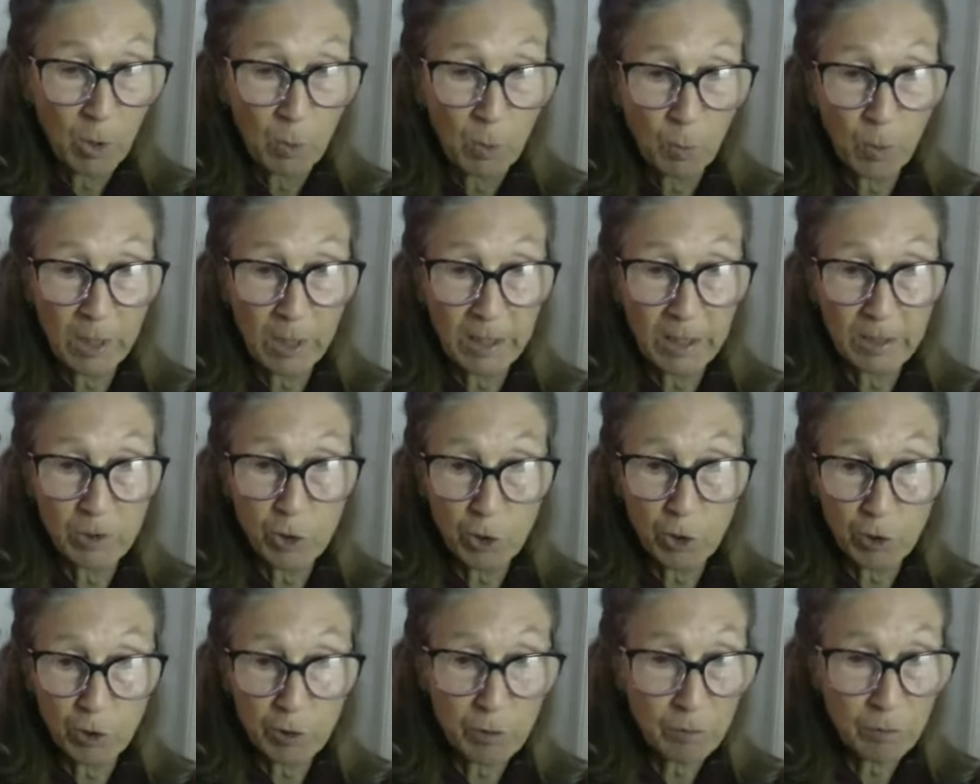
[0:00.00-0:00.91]
What did
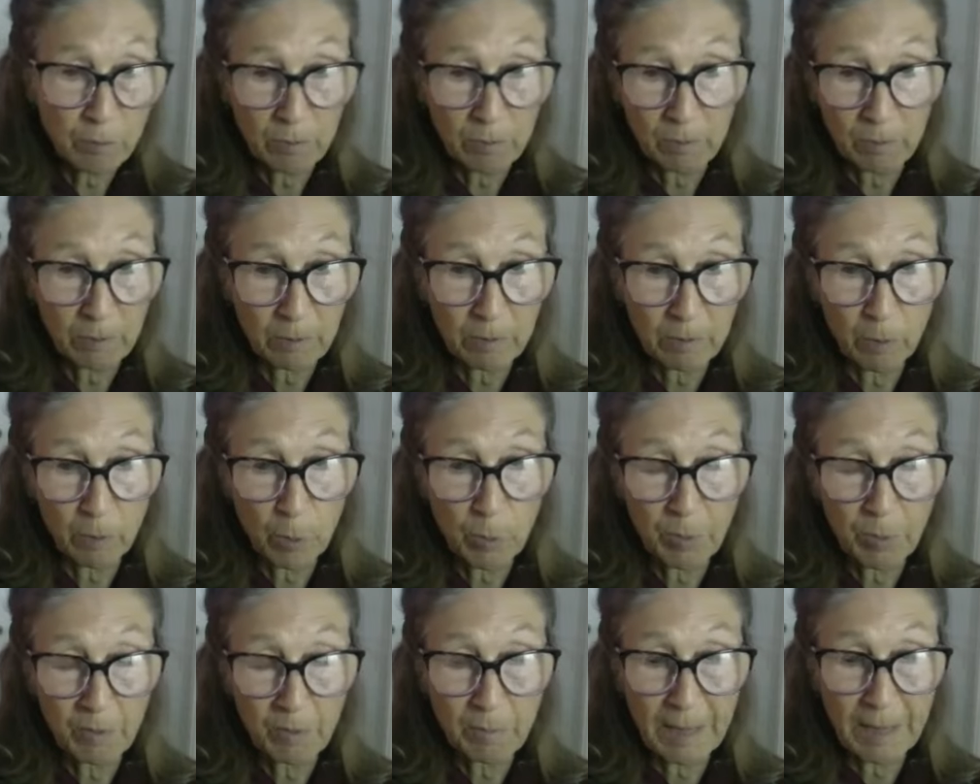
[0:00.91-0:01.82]
your
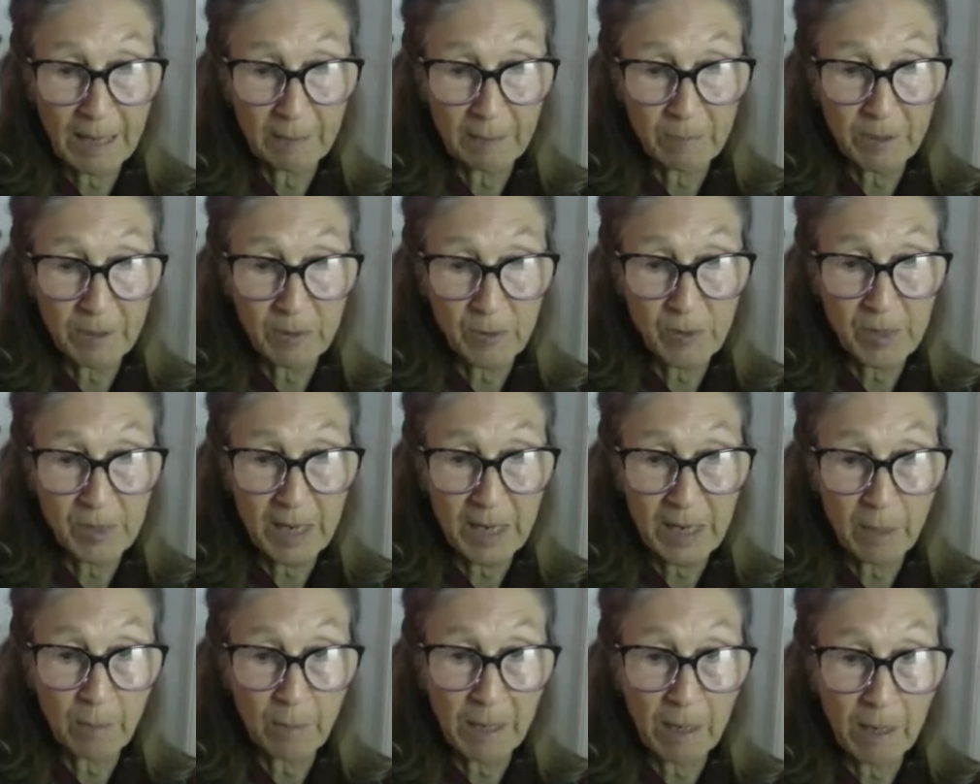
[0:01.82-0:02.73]
group of Baptists
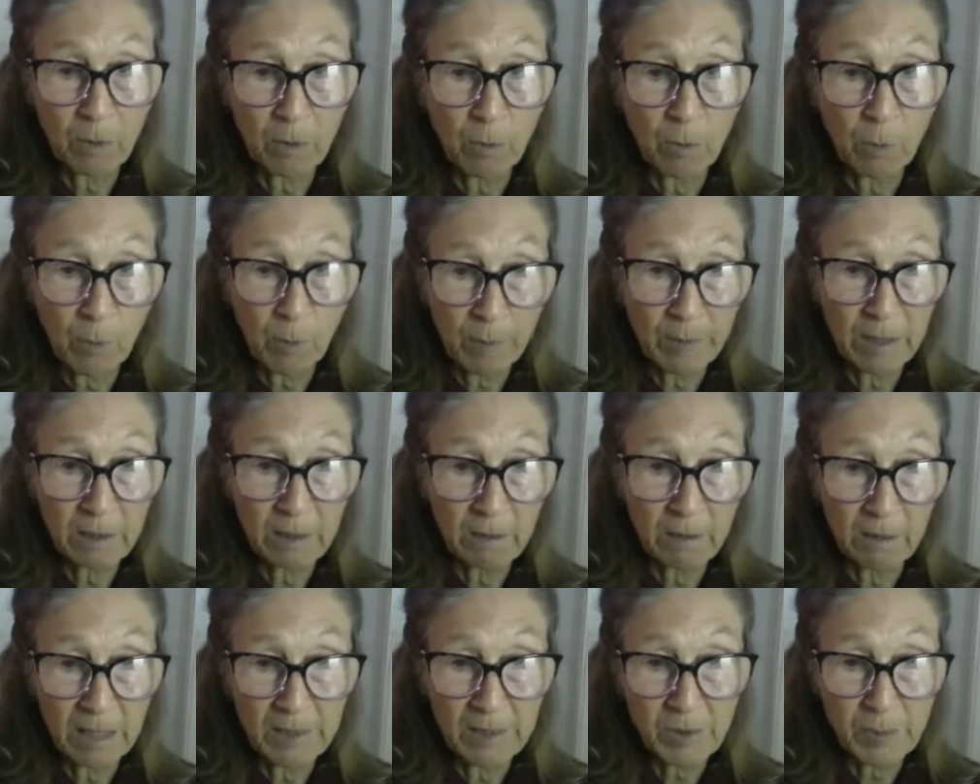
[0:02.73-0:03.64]
say about
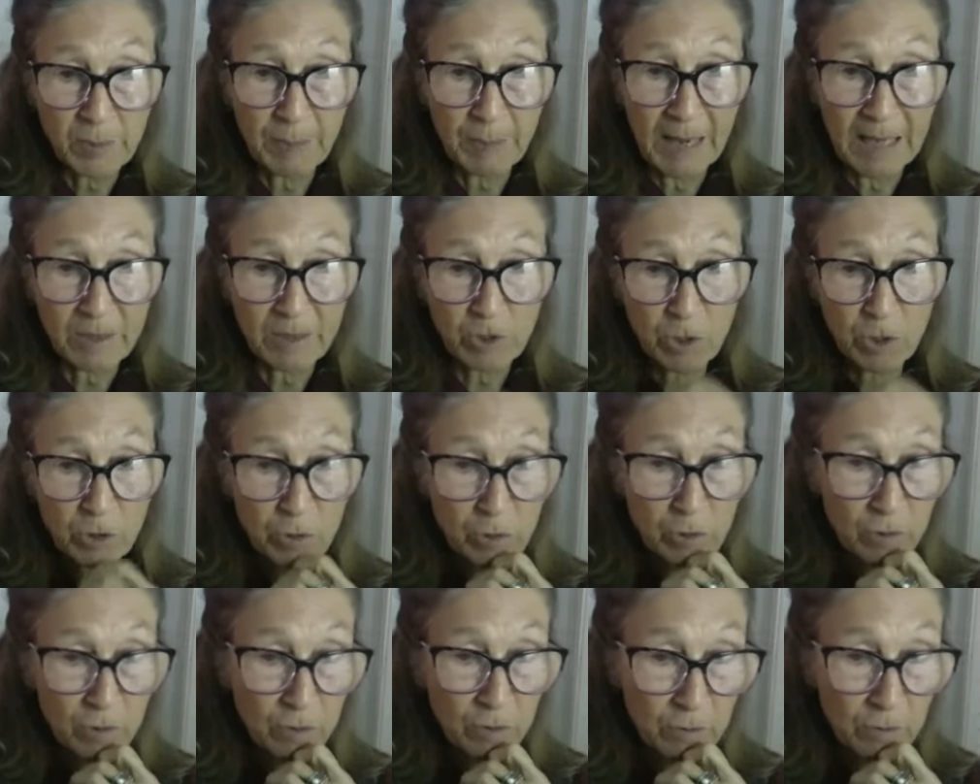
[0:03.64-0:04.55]
women as
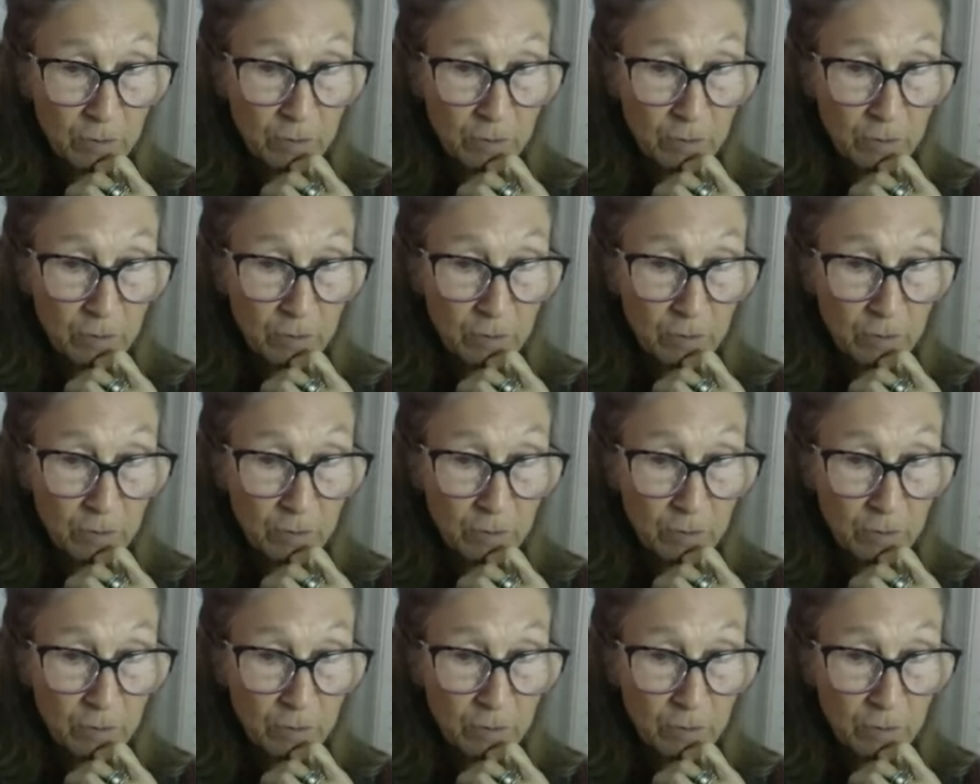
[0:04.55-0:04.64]
pastors?